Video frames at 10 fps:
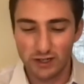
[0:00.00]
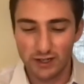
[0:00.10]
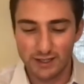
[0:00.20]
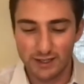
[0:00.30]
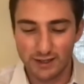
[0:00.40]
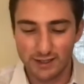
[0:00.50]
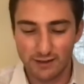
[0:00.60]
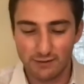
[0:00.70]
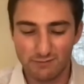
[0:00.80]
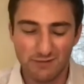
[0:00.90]
Is it, is it,
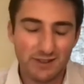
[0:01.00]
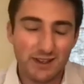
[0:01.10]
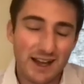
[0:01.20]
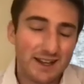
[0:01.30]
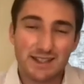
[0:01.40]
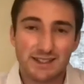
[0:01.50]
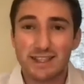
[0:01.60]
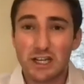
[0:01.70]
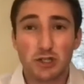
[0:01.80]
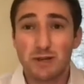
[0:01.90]
I guess,
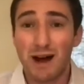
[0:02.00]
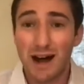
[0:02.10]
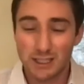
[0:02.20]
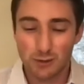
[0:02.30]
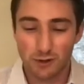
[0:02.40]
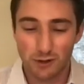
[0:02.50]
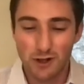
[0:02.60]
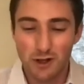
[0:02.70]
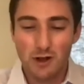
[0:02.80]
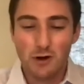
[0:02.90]
essentially impossible
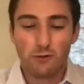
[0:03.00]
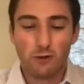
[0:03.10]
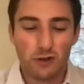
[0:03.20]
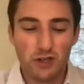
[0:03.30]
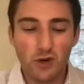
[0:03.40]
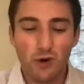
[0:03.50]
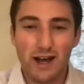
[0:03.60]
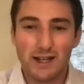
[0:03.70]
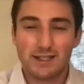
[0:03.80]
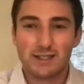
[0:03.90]
for the
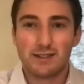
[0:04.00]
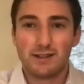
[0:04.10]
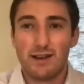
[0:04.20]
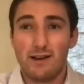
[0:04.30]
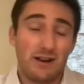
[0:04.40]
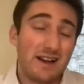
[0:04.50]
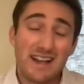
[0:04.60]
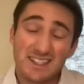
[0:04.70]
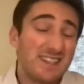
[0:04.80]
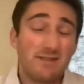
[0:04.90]
US or I
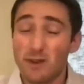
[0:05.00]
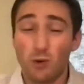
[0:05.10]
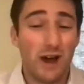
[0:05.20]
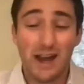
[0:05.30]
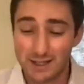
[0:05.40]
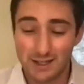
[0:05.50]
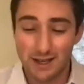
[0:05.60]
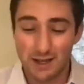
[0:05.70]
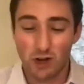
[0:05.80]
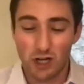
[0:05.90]
guess even the West
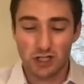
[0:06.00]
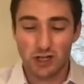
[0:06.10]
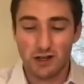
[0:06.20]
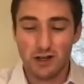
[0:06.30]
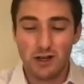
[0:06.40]
and Russia